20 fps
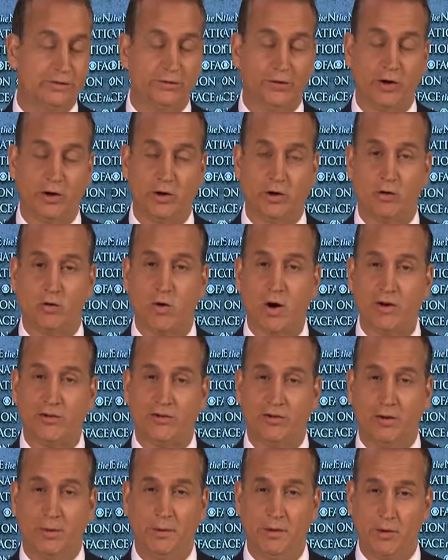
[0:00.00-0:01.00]
a very good
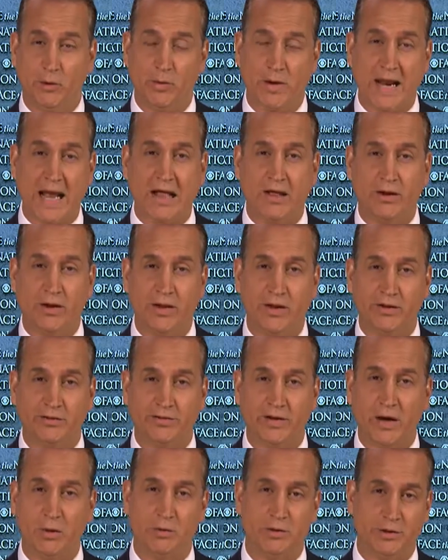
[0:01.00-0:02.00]
question. I mean, the reality is
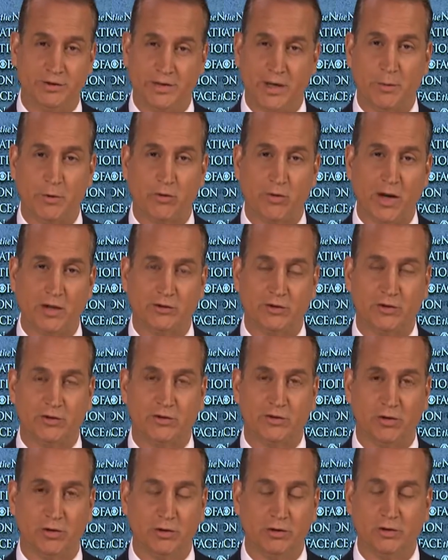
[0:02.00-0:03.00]
that when the Democrats
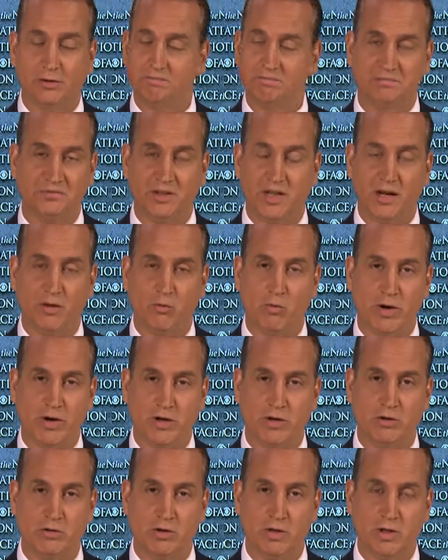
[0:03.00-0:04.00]
controlled, they didn't want
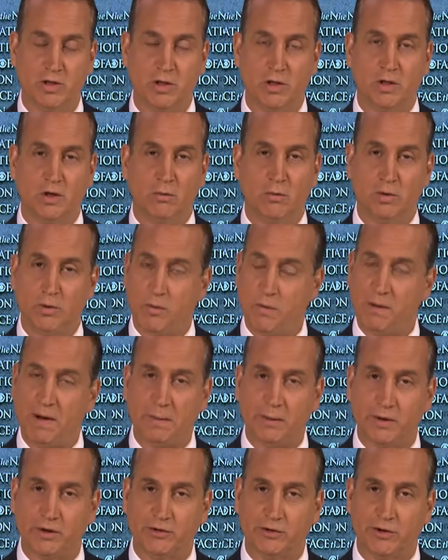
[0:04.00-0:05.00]
to do it. When the
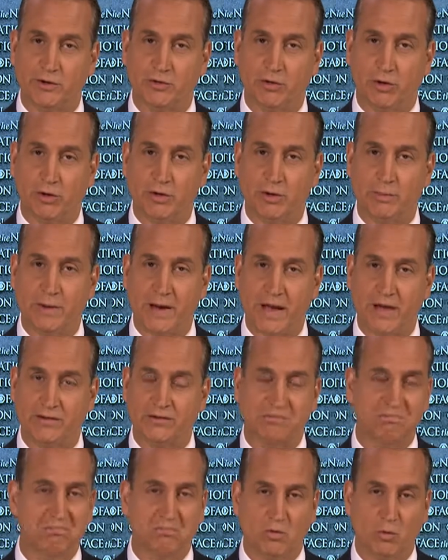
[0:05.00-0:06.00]
Republicans controlled in the past,
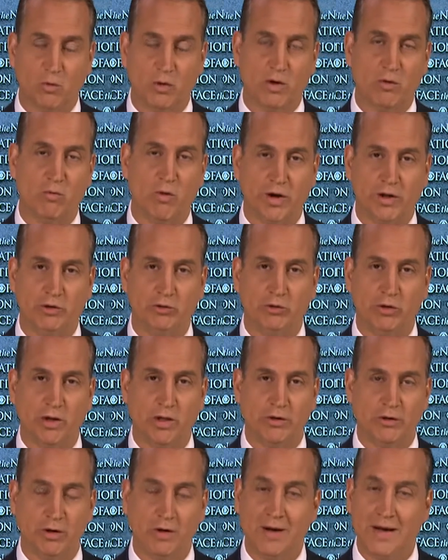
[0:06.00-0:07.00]
we didn't want to do it
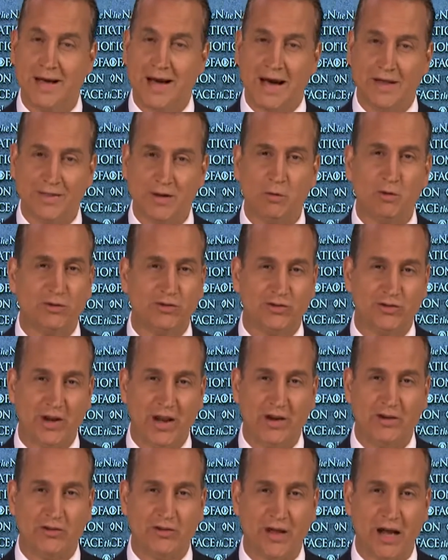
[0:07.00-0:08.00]
either. I think what's
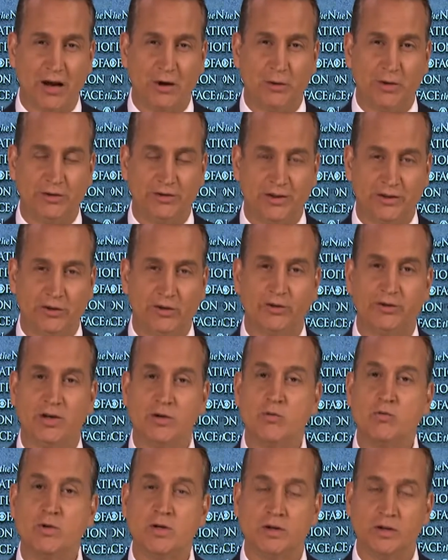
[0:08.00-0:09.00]
changed now is that there's a
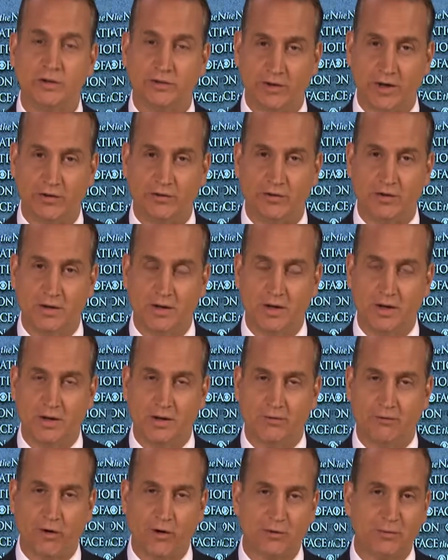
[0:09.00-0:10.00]
realization,
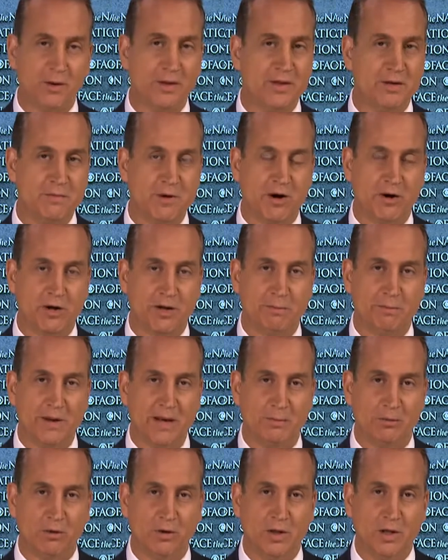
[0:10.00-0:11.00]
first by the American
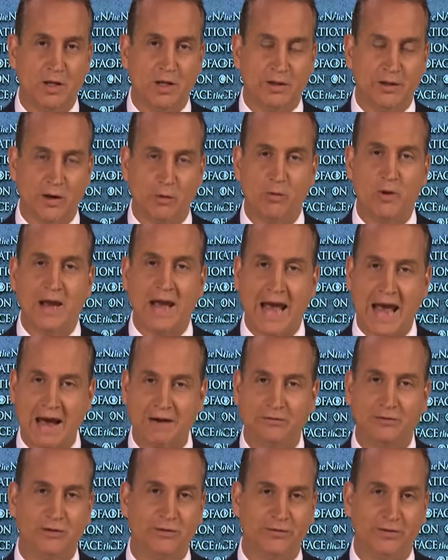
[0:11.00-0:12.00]
people, that we
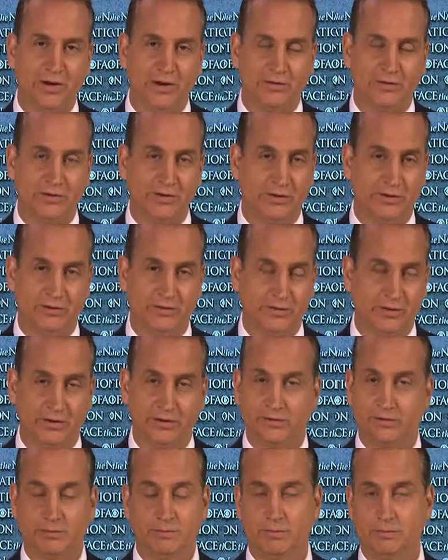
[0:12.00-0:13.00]
have to fix
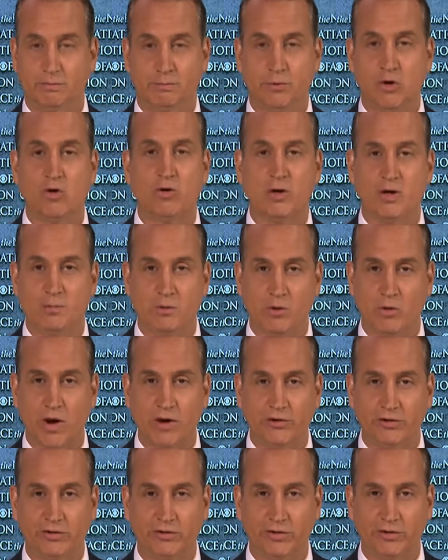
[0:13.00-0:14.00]
this broken
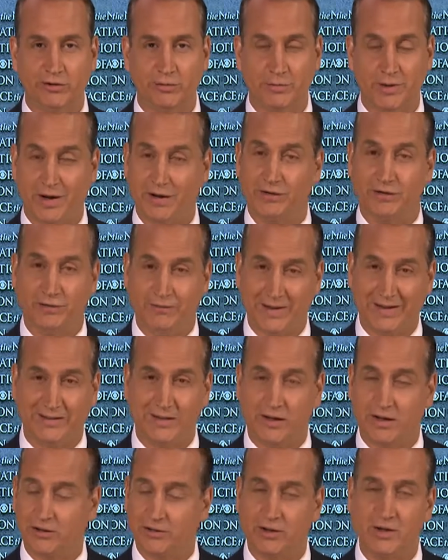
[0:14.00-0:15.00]
immigration system that is
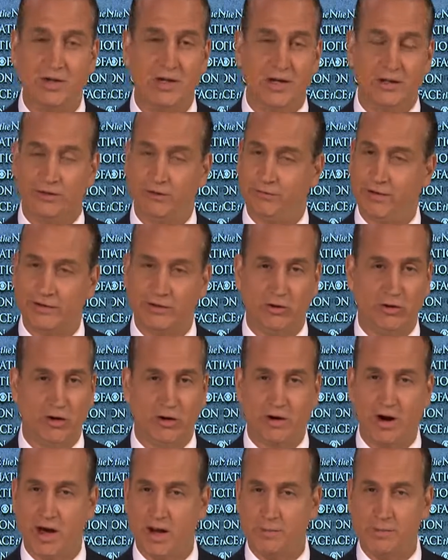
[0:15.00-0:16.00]
affecting us. It's affecting our
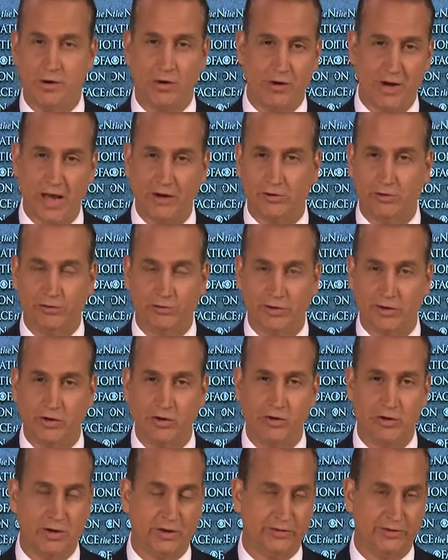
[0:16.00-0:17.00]
economy, our national
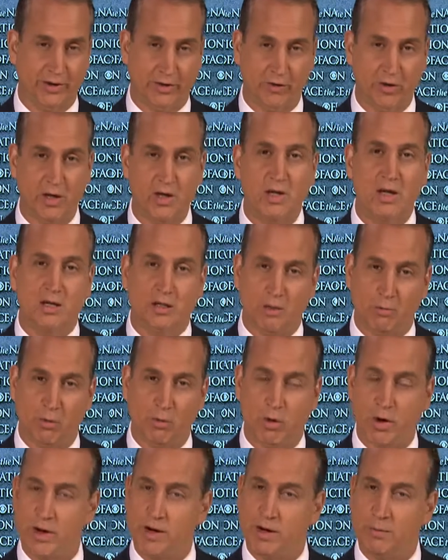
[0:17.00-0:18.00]
security, etc. Number
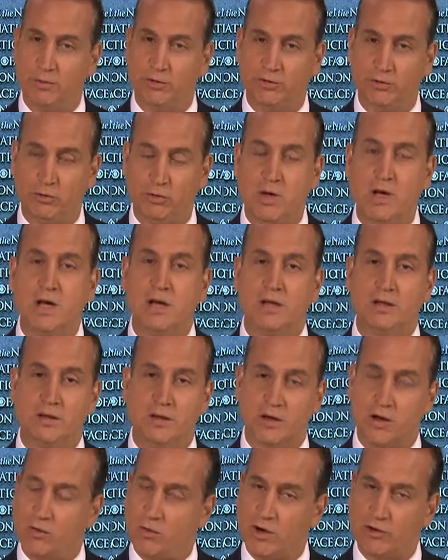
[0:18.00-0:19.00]
one. And number two, the
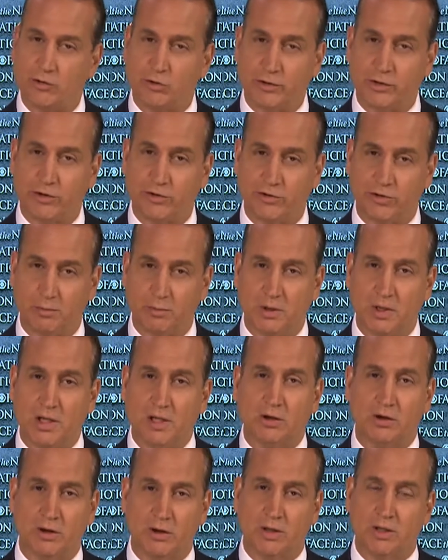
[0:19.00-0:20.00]
congressional leadership.
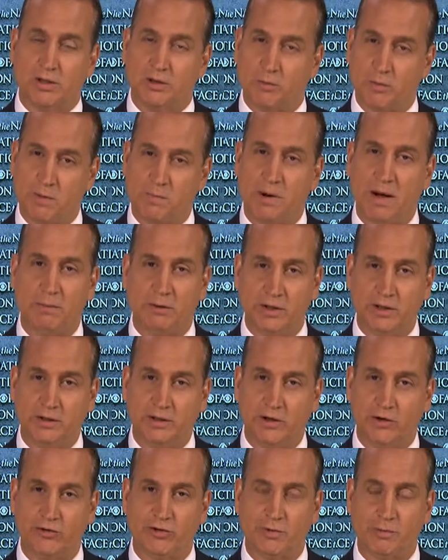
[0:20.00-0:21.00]
Look, the Republican
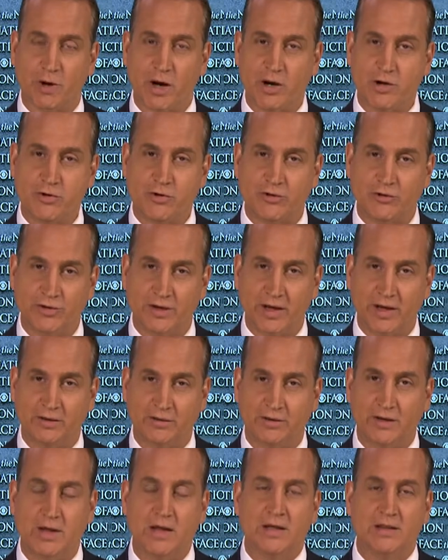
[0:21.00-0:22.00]
leadership
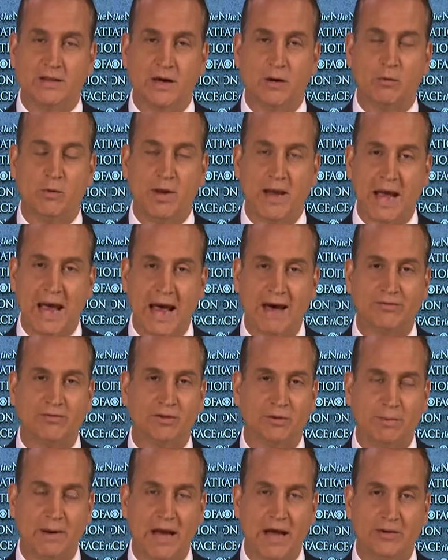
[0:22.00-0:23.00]
understands that we have
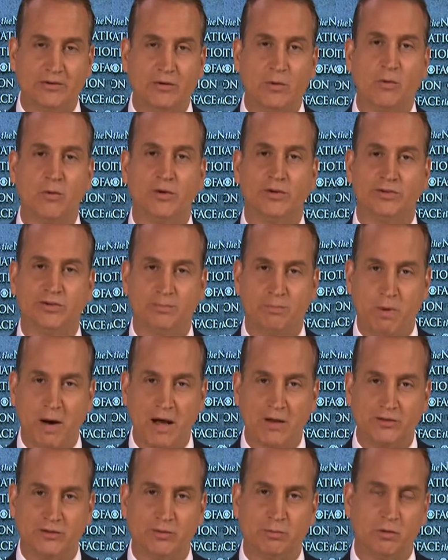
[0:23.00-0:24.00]
to pass
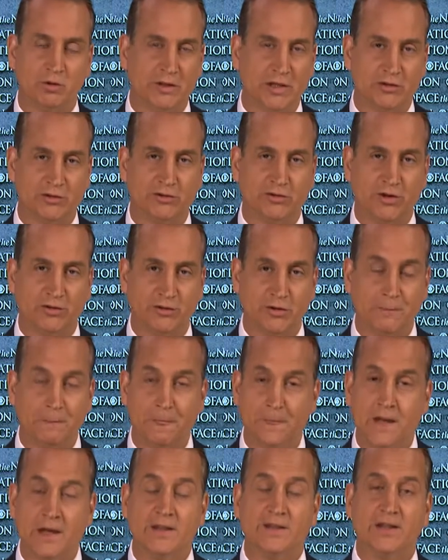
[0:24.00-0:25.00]
responsible legislation
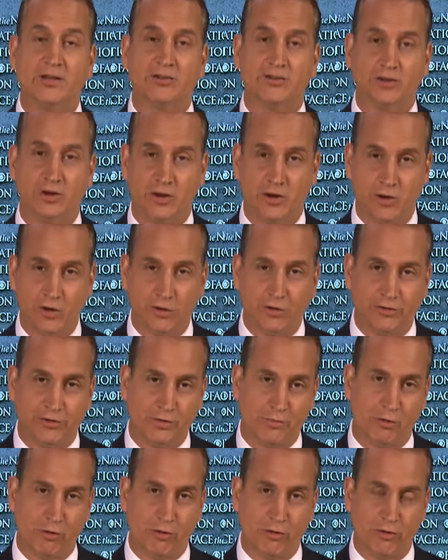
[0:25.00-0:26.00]
that secures the
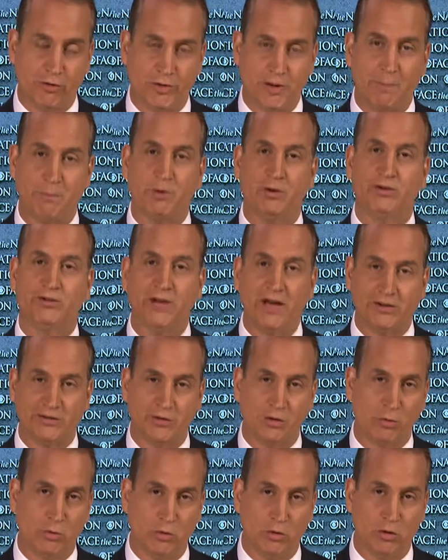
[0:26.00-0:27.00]
border, that protects
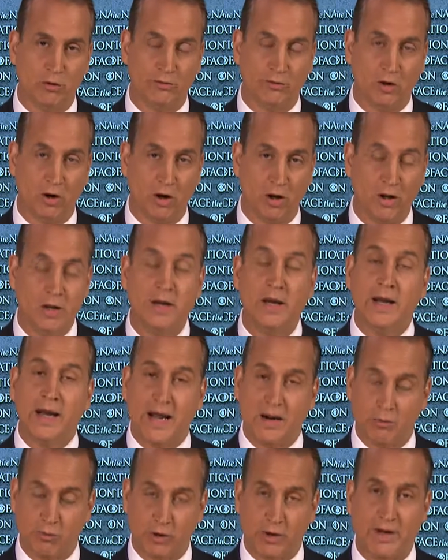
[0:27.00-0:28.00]
the rule of law,
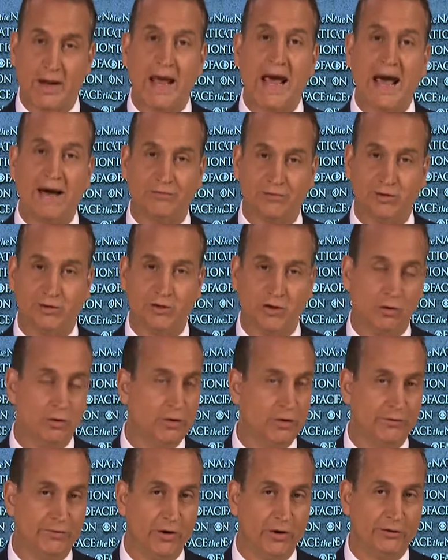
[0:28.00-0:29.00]
and we're going to have to deal with
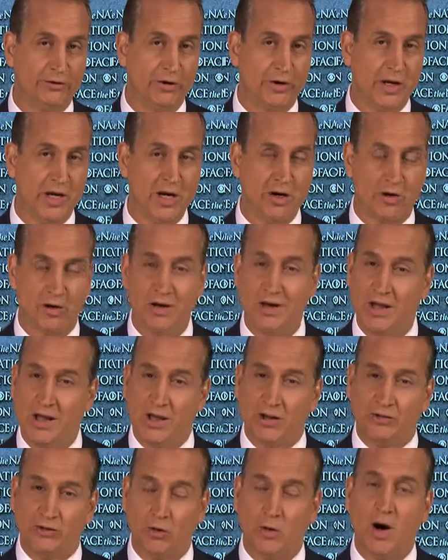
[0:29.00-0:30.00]
the folks that are here.
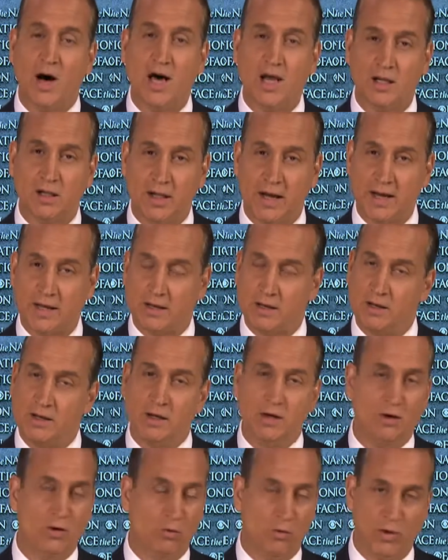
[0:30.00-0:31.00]
So unlike
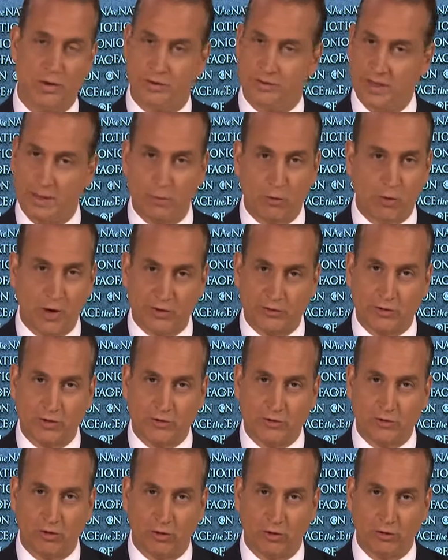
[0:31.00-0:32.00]
when the Democrats
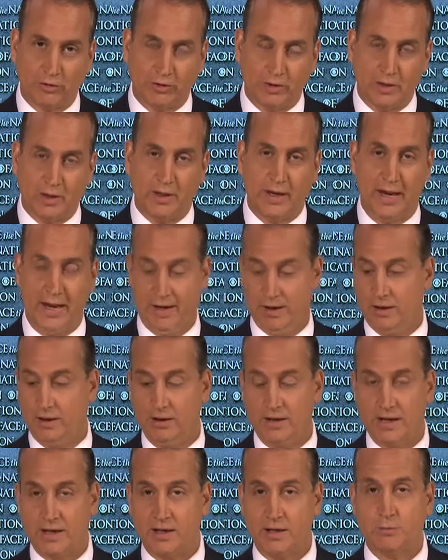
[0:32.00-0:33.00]
controlled And
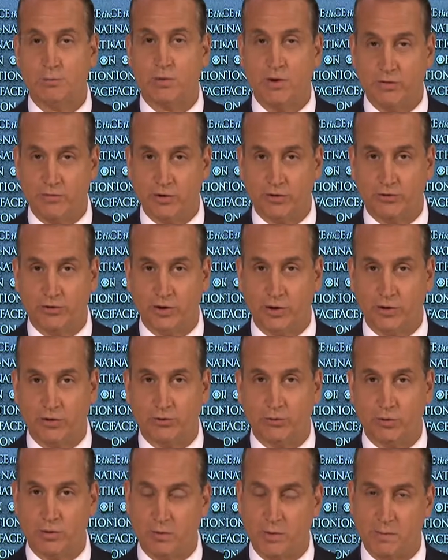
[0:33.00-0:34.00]
unlike in previous years
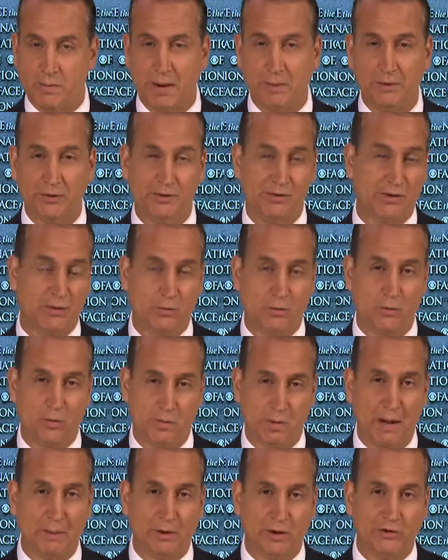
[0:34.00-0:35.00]
when the
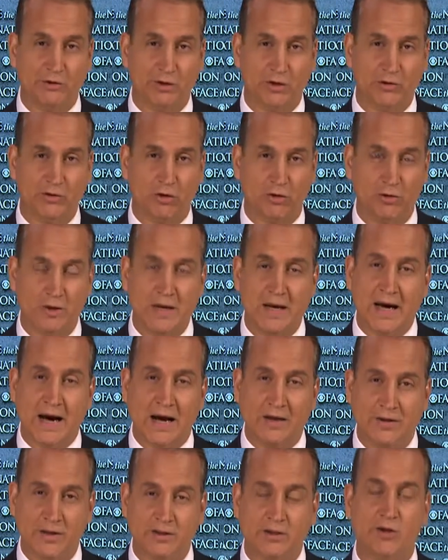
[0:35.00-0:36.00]
Republicans controlled,
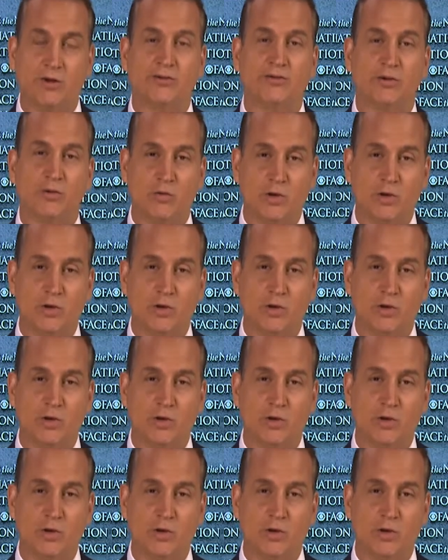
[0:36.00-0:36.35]
I think there's a